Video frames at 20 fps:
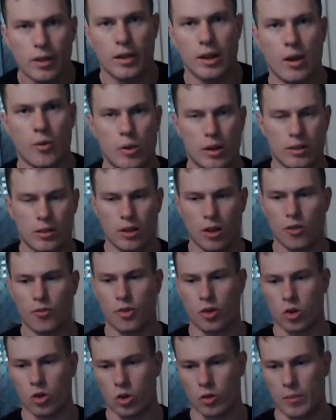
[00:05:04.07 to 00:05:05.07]
one thing I
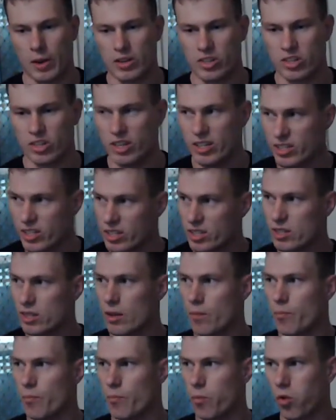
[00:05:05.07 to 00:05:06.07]
forgot to mention, this is
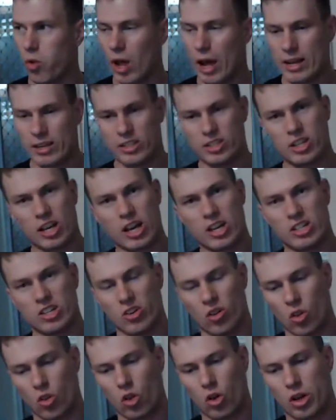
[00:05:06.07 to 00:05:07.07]
the
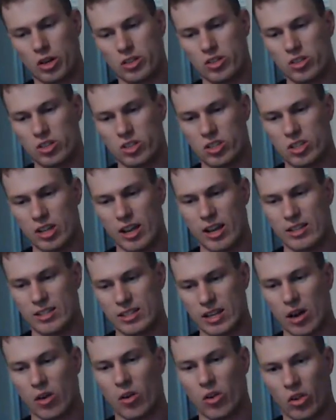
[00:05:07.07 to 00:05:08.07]
PlayStation licensed
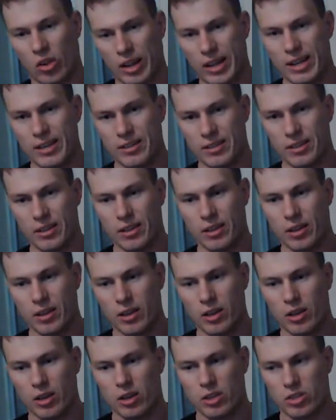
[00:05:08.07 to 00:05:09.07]
CSL Elite.
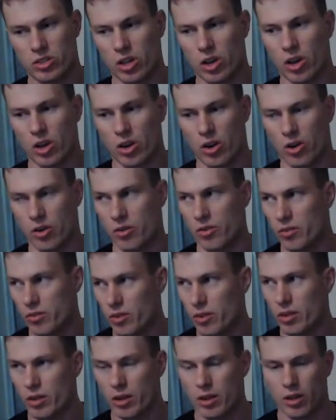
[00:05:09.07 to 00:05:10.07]
So
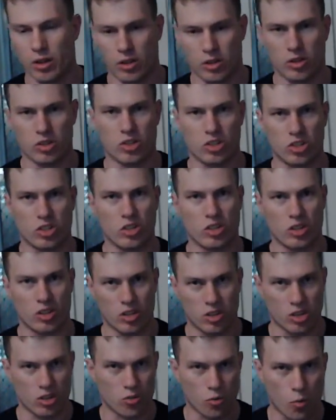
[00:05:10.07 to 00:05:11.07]

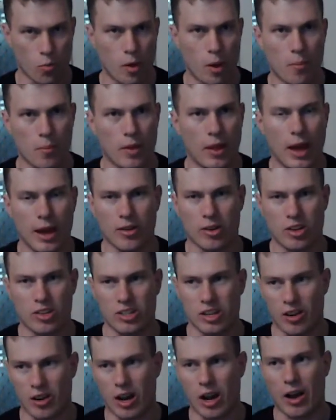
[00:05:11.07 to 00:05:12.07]
just remember that, because
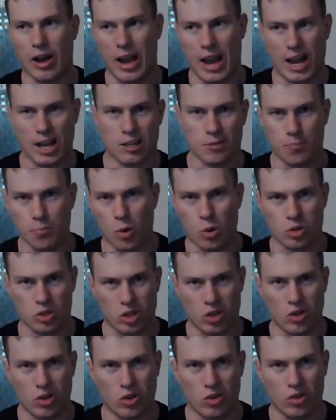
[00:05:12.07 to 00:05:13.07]
there are Xbox
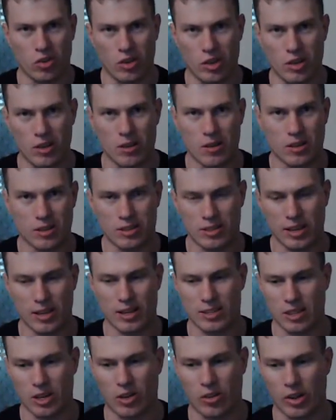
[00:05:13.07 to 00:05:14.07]
only
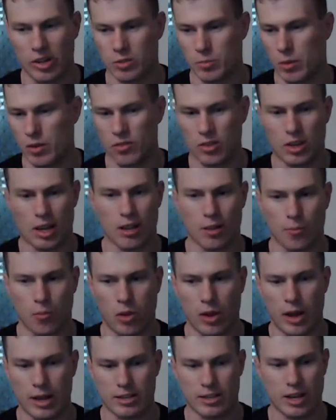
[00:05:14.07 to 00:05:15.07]
CSL Elites, but if you get the
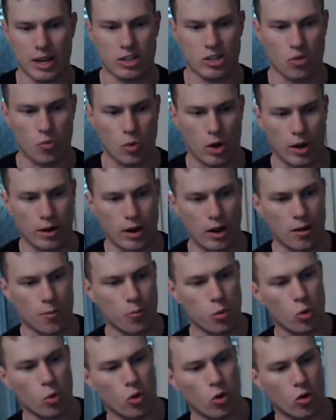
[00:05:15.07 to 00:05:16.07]
PlayStation one and you
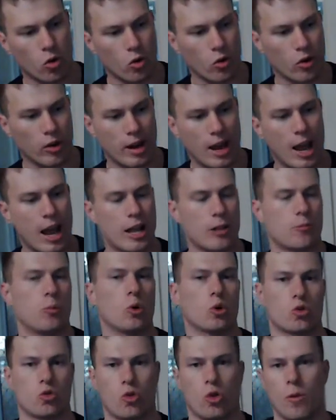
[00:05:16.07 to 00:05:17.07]
put on an
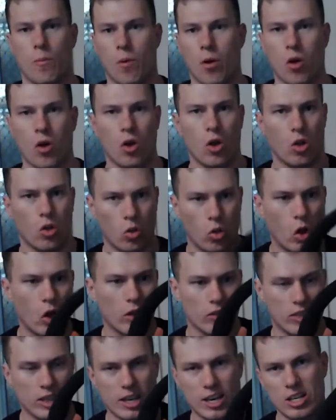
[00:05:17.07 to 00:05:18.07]
Xbox rim
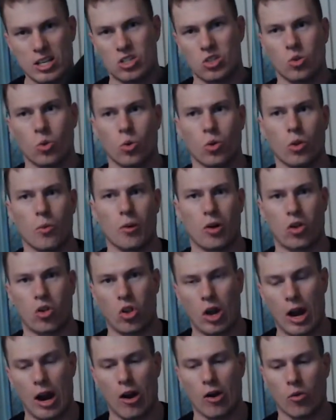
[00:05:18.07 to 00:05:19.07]
like this or the
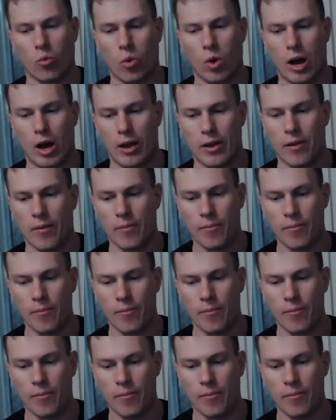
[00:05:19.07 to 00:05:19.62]
McLaren one,